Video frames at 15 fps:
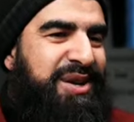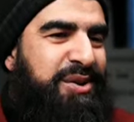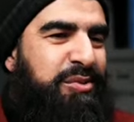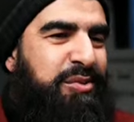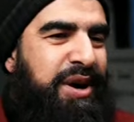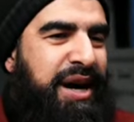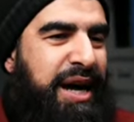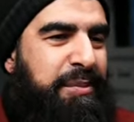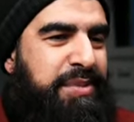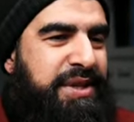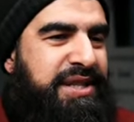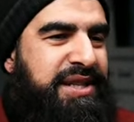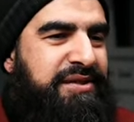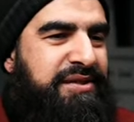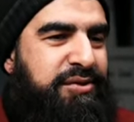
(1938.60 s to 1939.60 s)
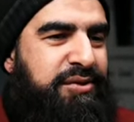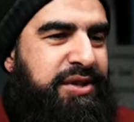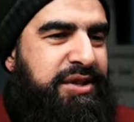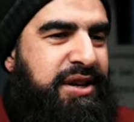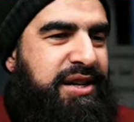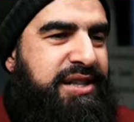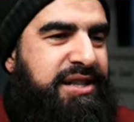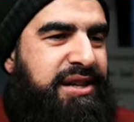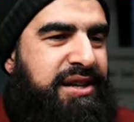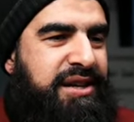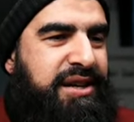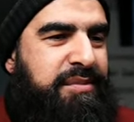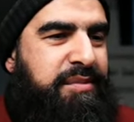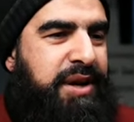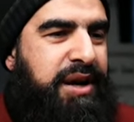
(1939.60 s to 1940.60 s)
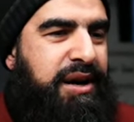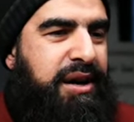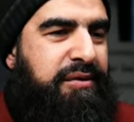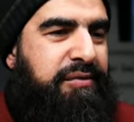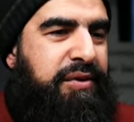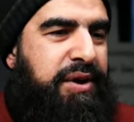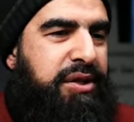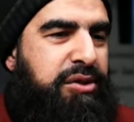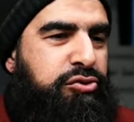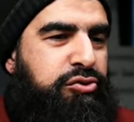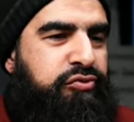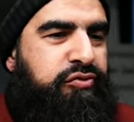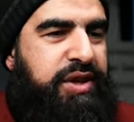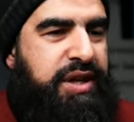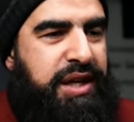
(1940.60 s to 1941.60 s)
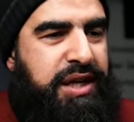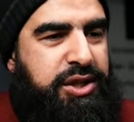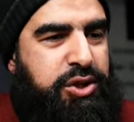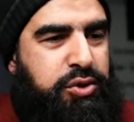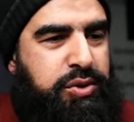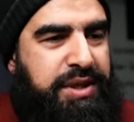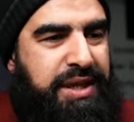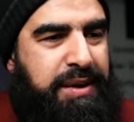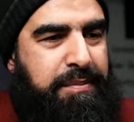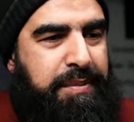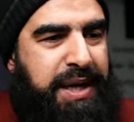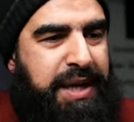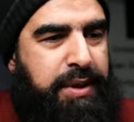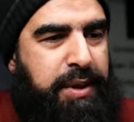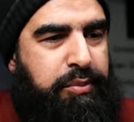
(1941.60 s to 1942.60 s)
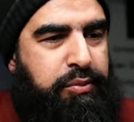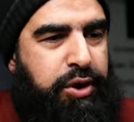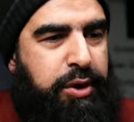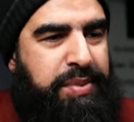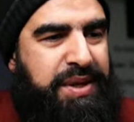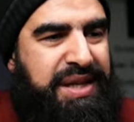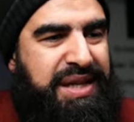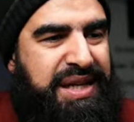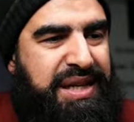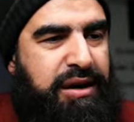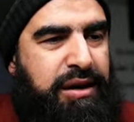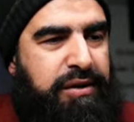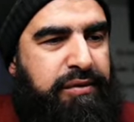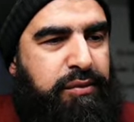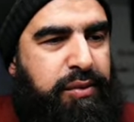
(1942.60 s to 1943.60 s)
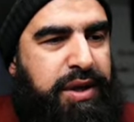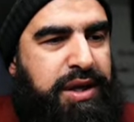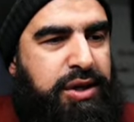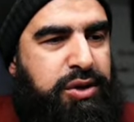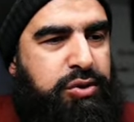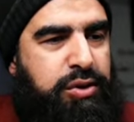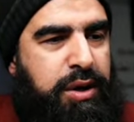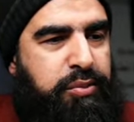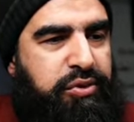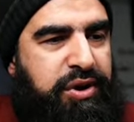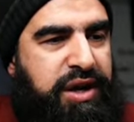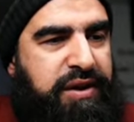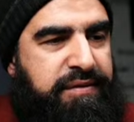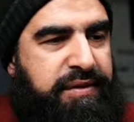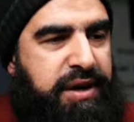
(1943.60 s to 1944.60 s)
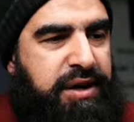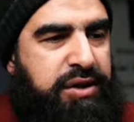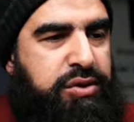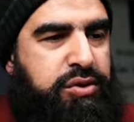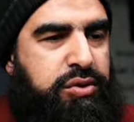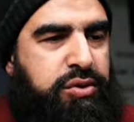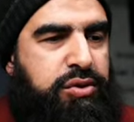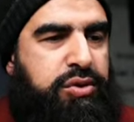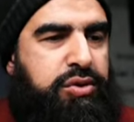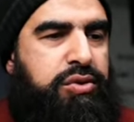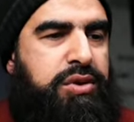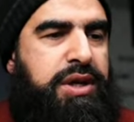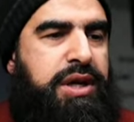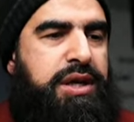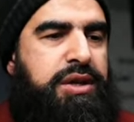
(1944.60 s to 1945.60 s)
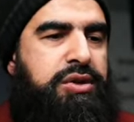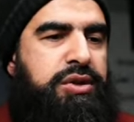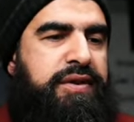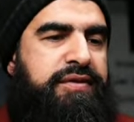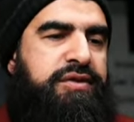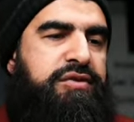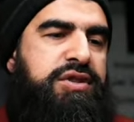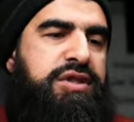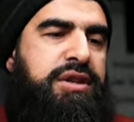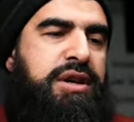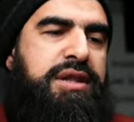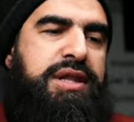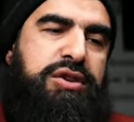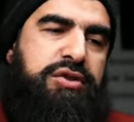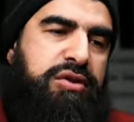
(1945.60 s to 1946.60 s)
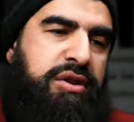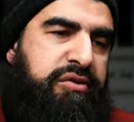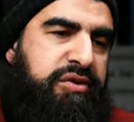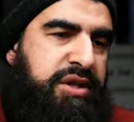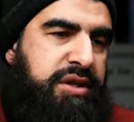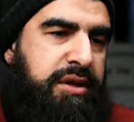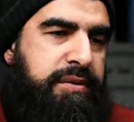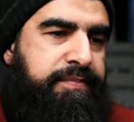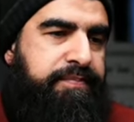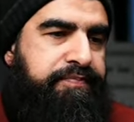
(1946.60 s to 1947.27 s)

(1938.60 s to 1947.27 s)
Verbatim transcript: What happens if you started salah but halfway through realize you didn't make a proper niyyah of whether you are praying fard or sunnah? Do you have to restart? Then you got to restart.